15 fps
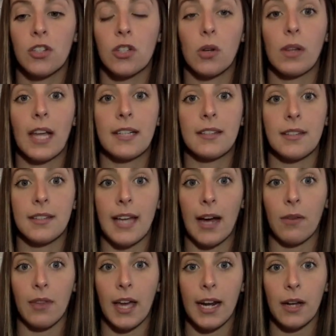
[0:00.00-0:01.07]
So let's
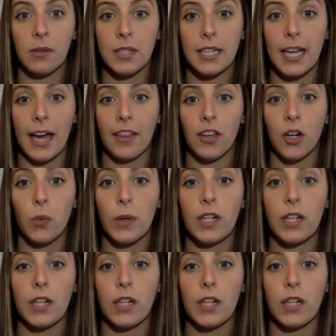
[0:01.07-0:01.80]
sound that out together.